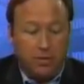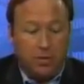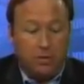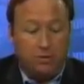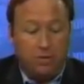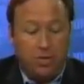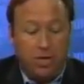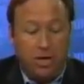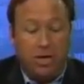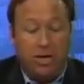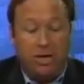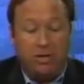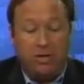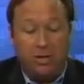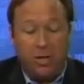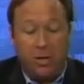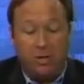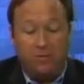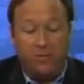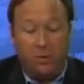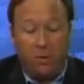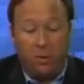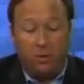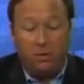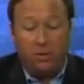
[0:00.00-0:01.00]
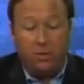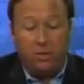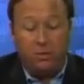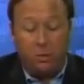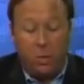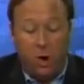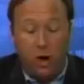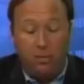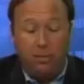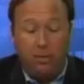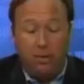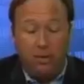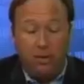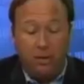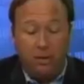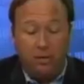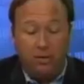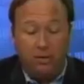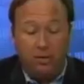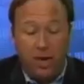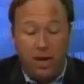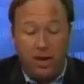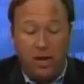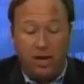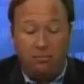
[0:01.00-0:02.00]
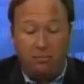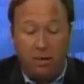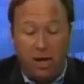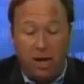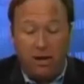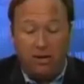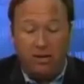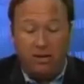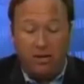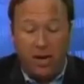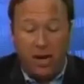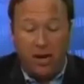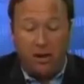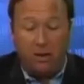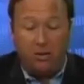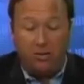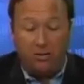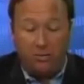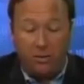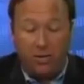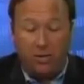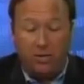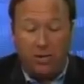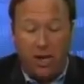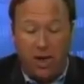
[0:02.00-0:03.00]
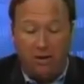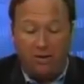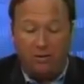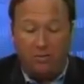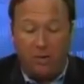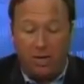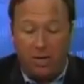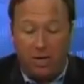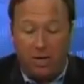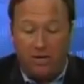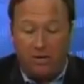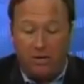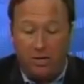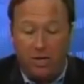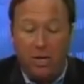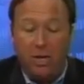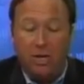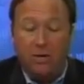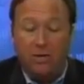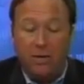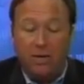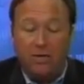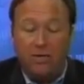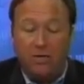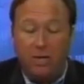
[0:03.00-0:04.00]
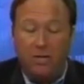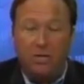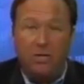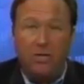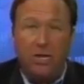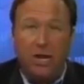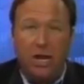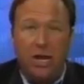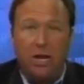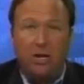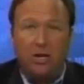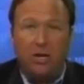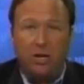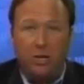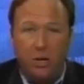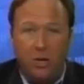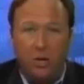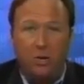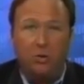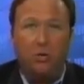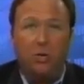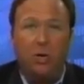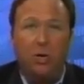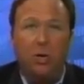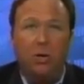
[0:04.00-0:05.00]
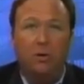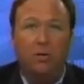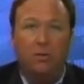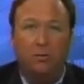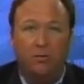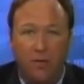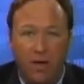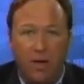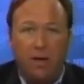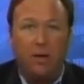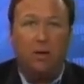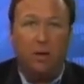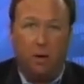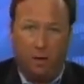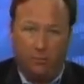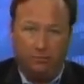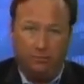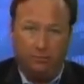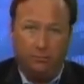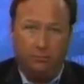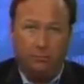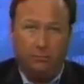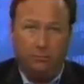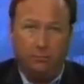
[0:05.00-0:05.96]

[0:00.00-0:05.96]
So TSA forces woman to use naked body scanner 3 times because they said she had a cute figure.